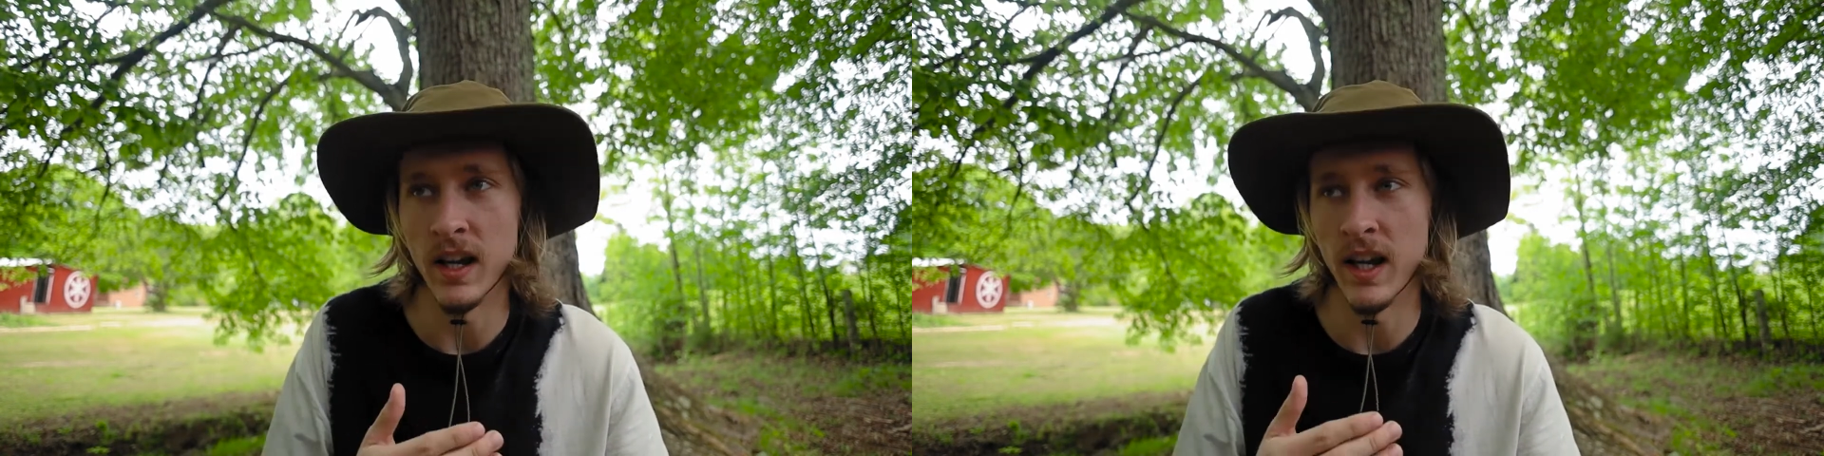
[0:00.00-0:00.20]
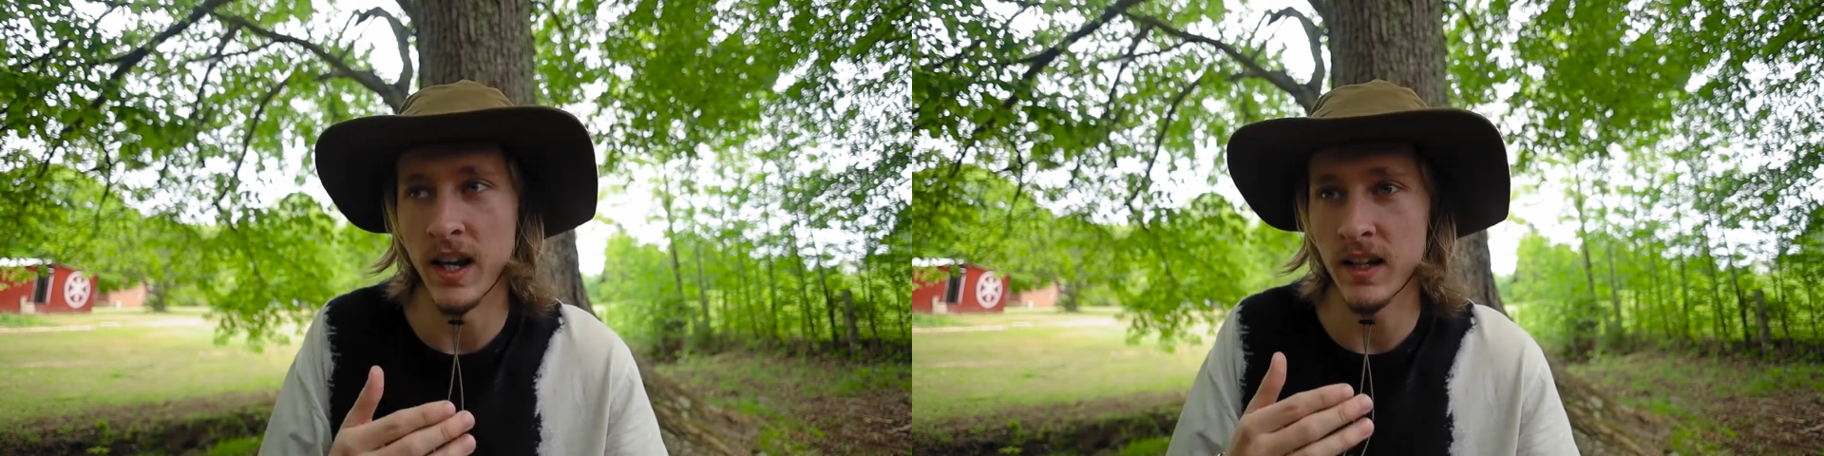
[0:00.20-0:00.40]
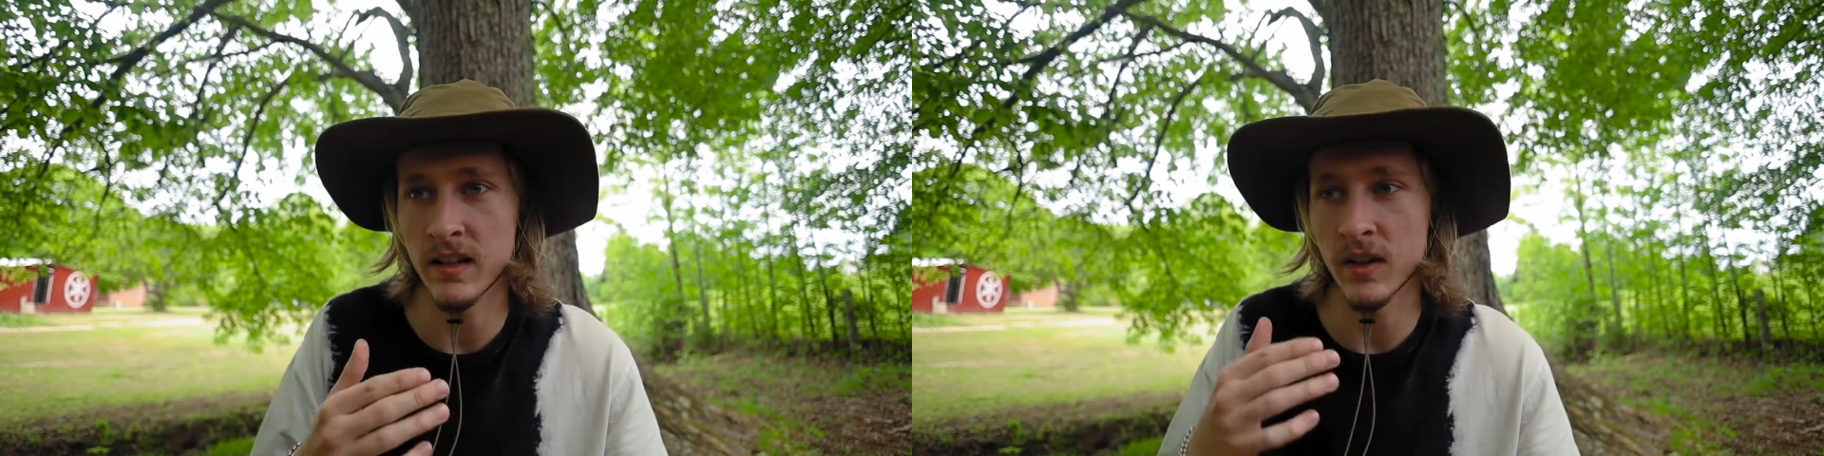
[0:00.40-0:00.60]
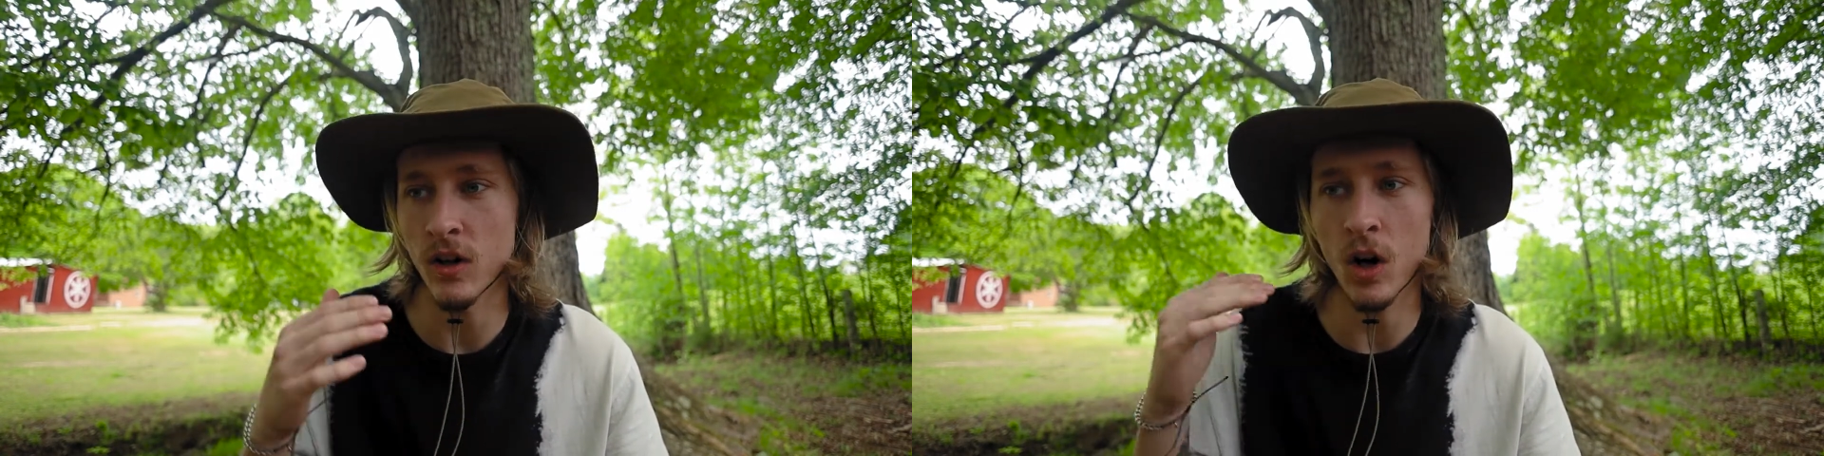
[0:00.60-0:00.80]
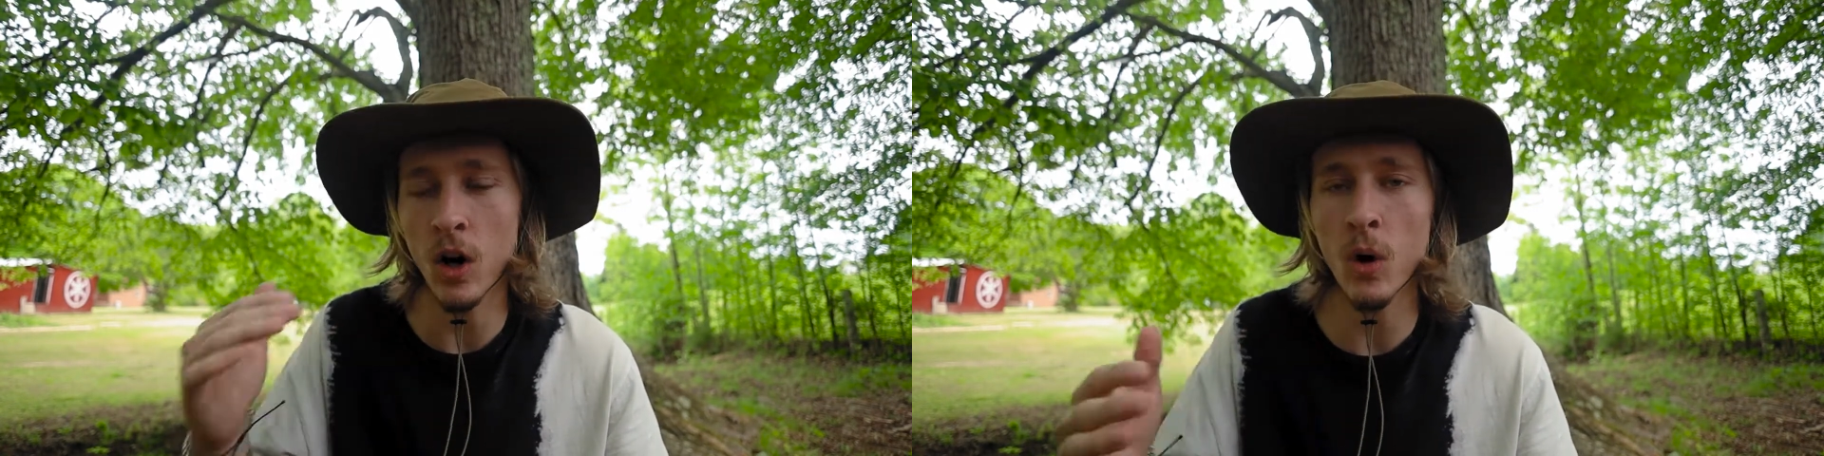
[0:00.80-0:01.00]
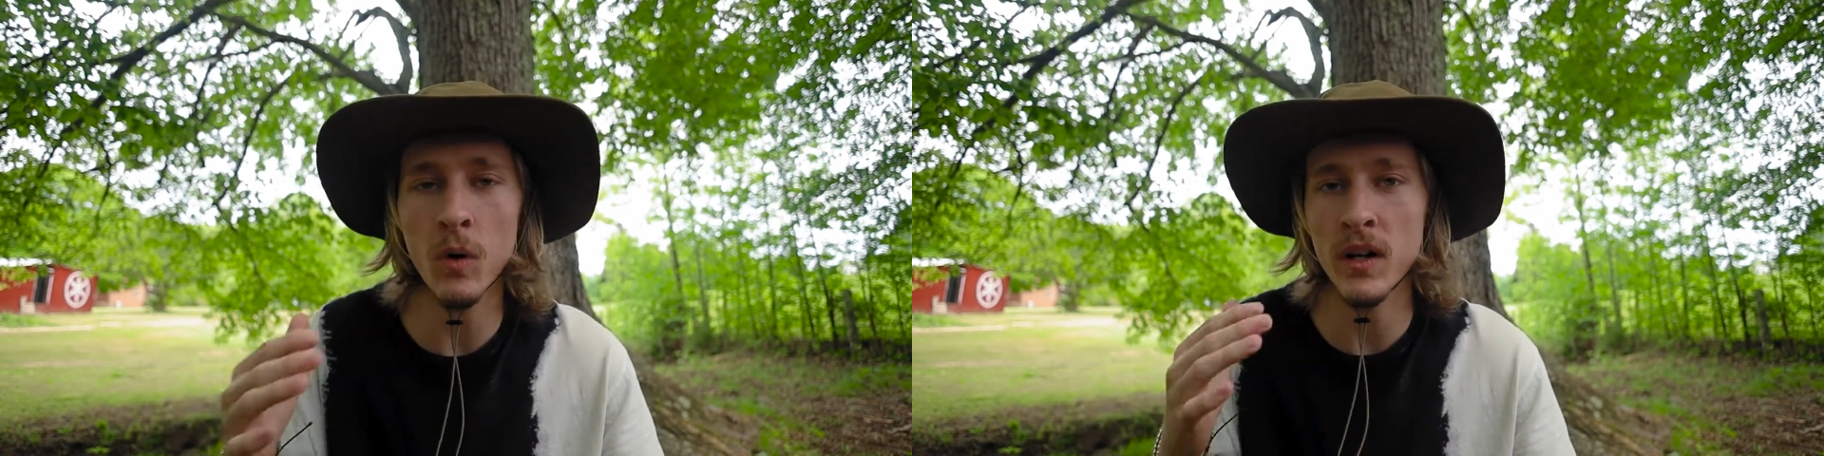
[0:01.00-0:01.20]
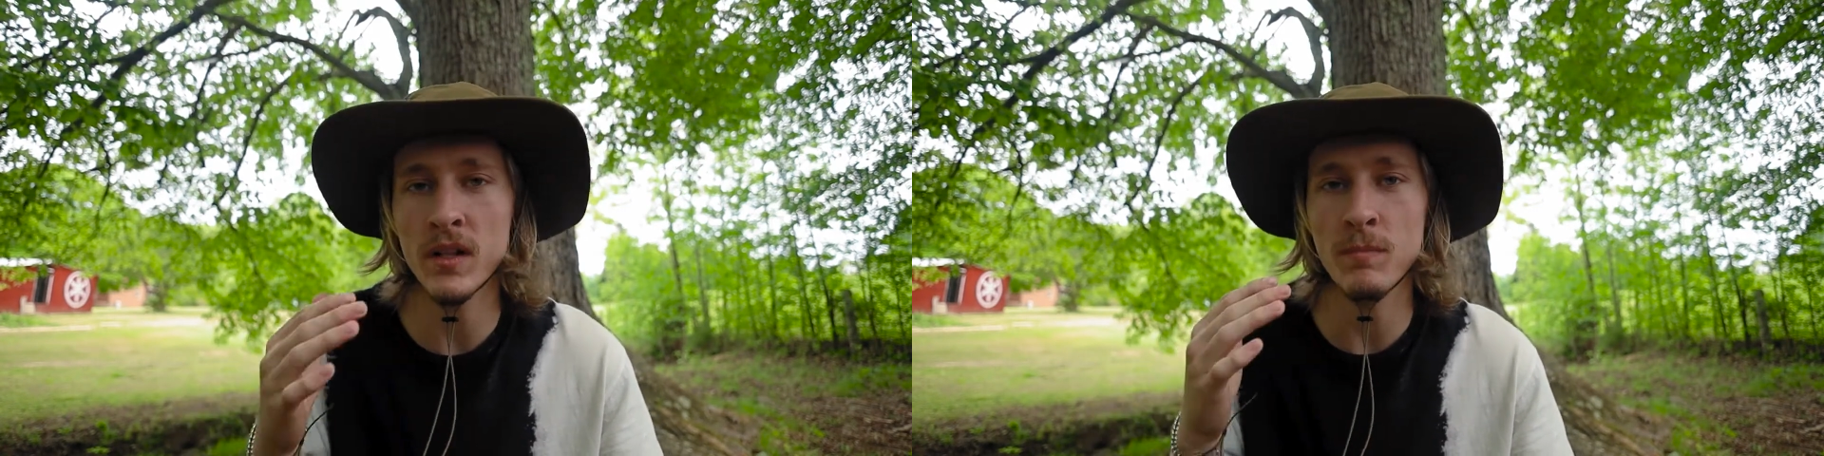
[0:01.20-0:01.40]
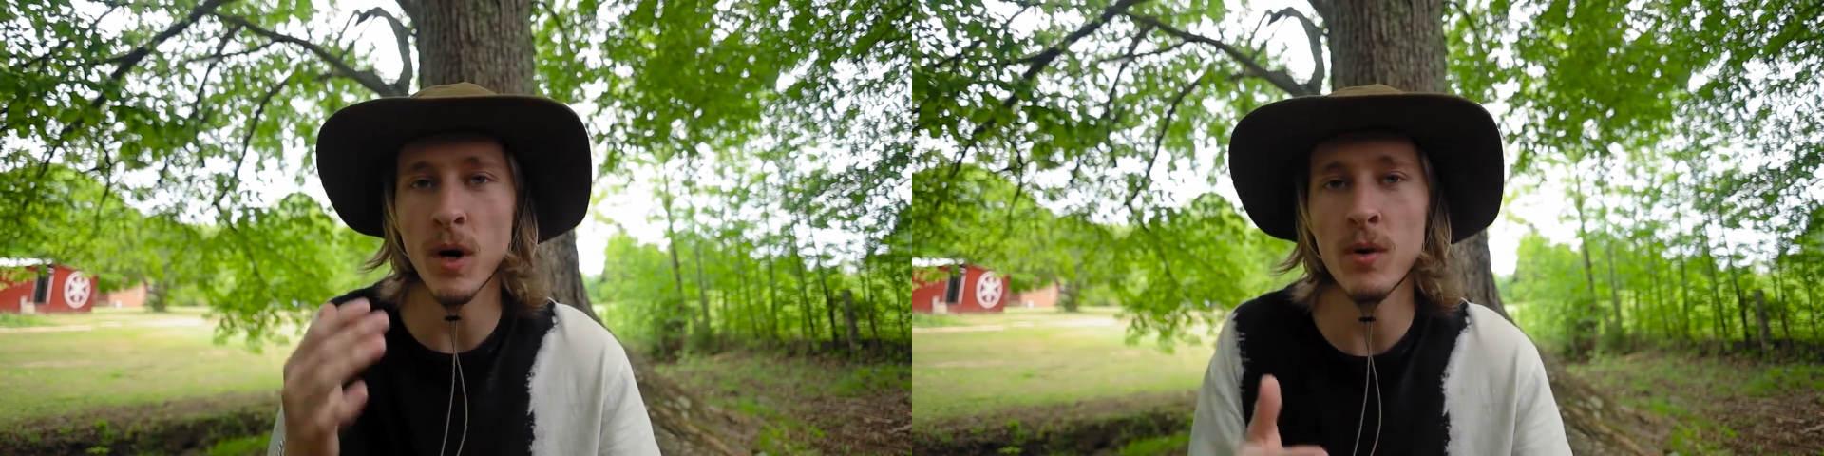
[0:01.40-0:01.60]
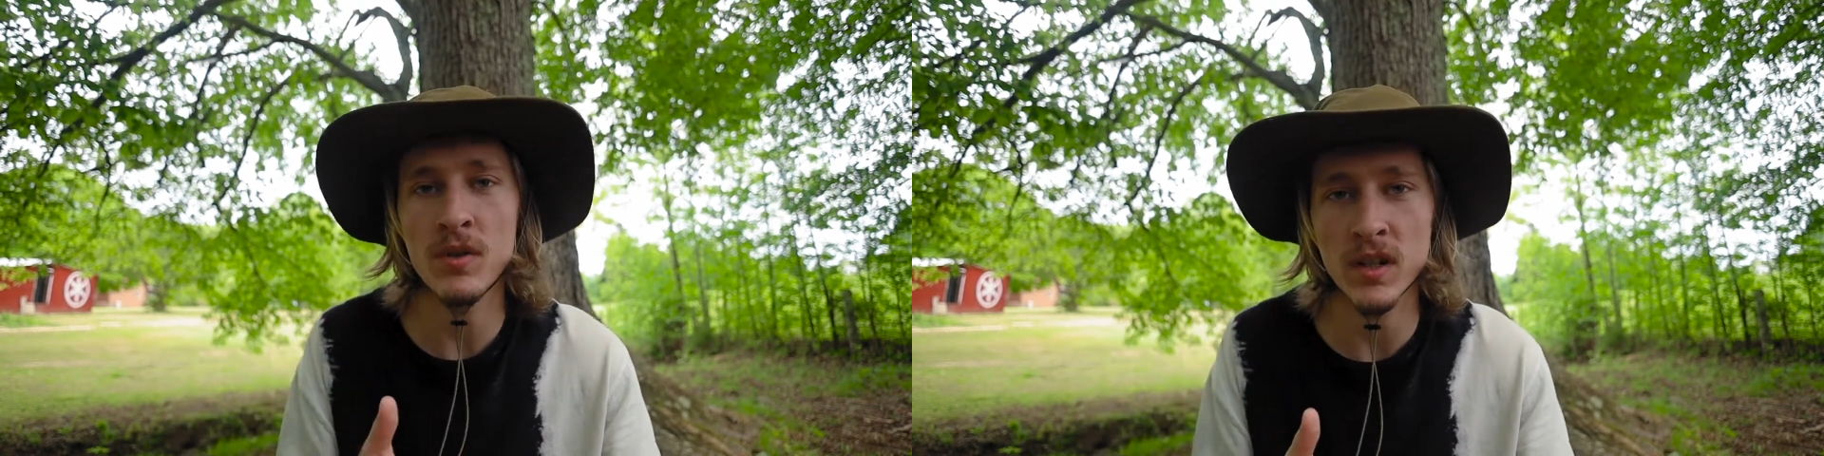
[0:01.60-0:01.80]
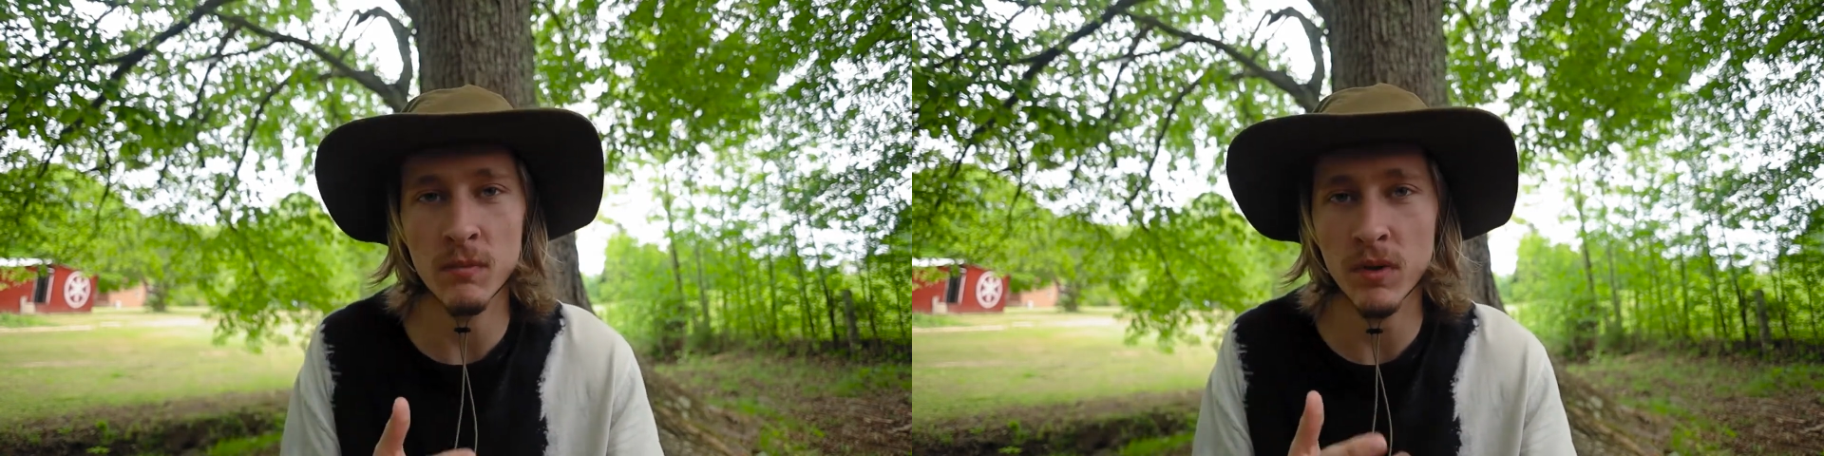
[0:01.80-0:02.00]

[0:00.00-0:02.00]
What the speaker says: and they're always posting